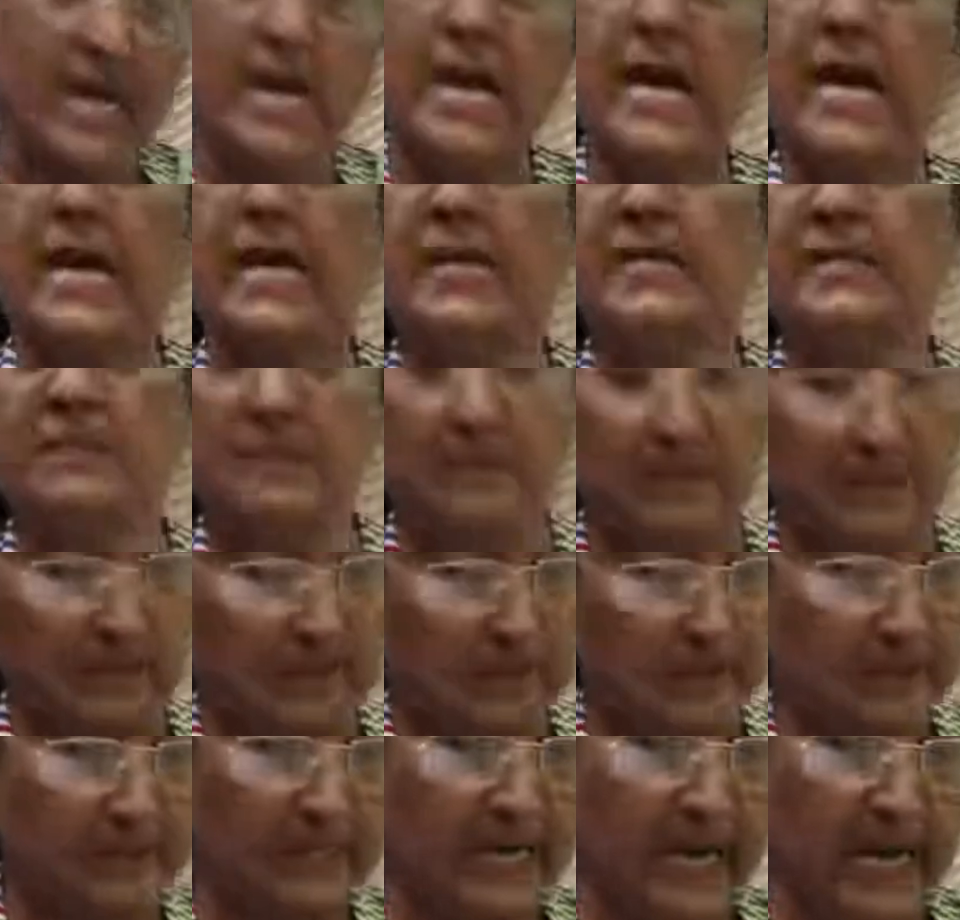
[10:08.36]
and
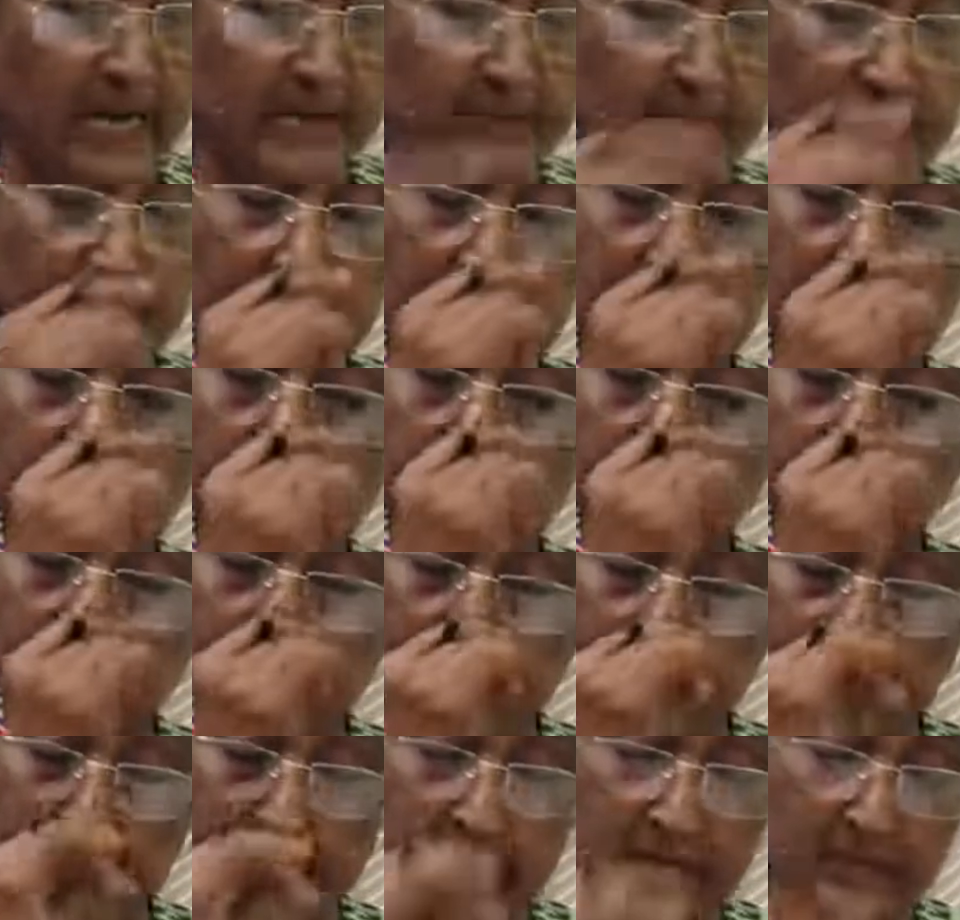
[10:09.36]
time
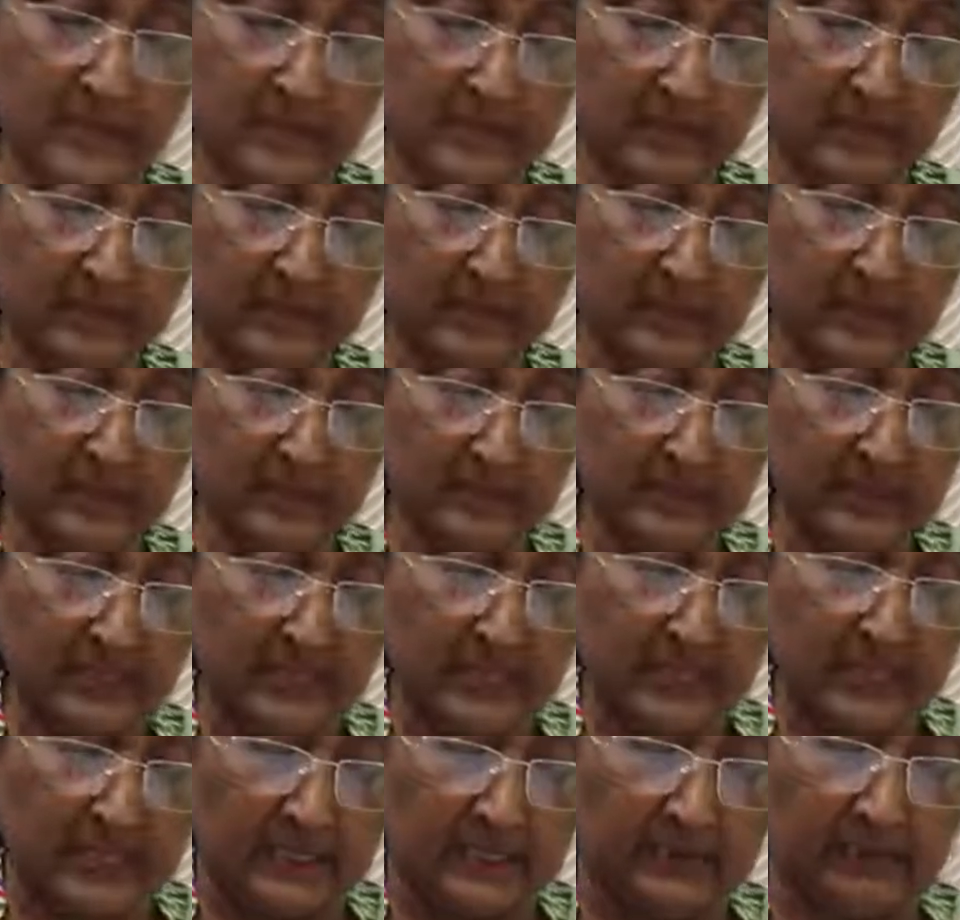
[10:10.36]
graph and the
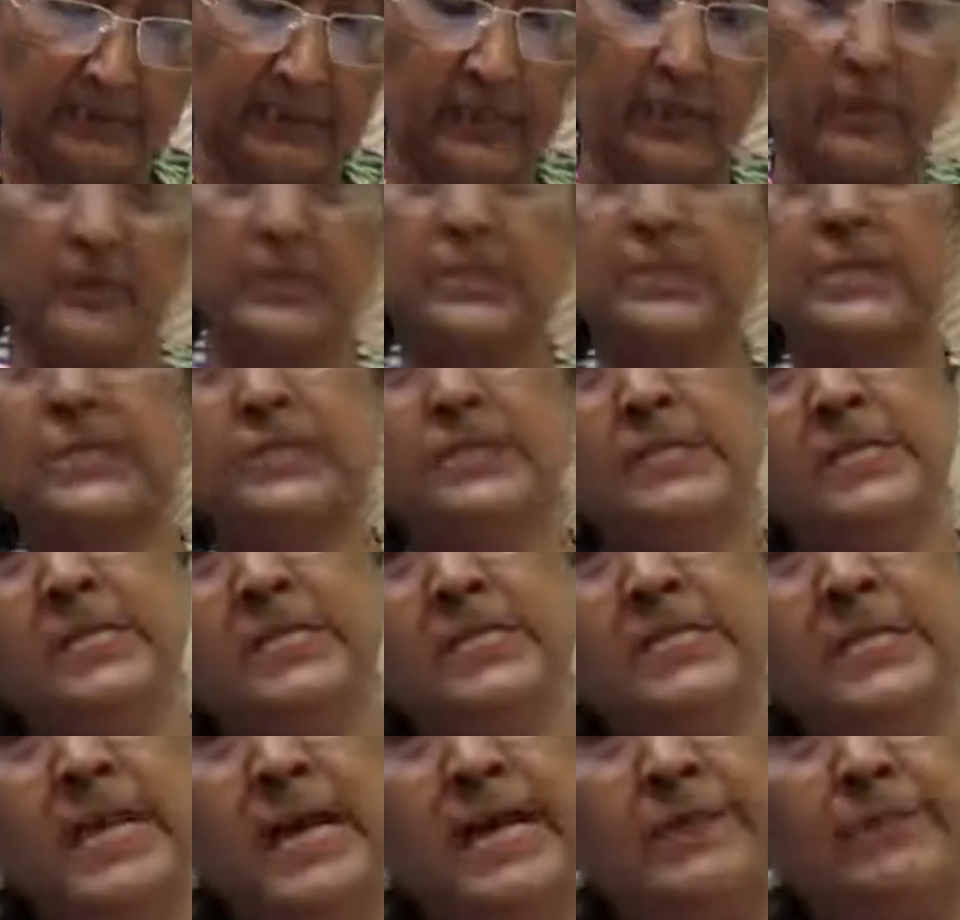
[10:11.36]
velocity
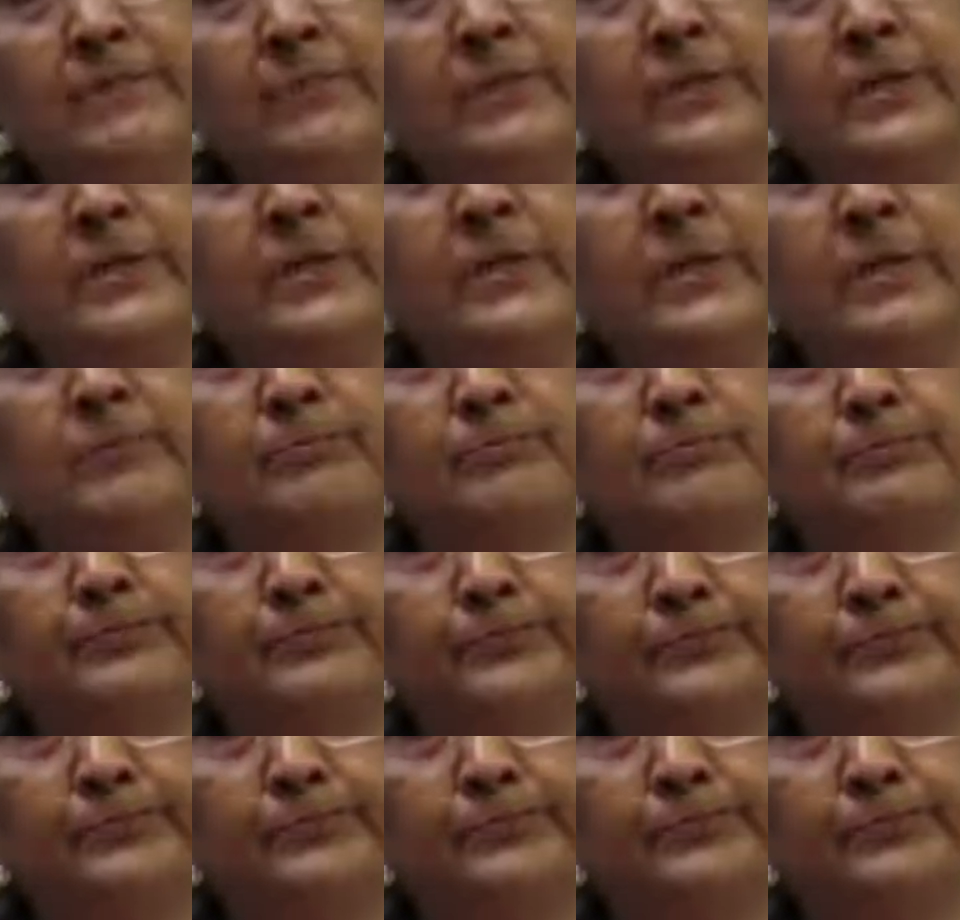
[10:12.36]
time graph.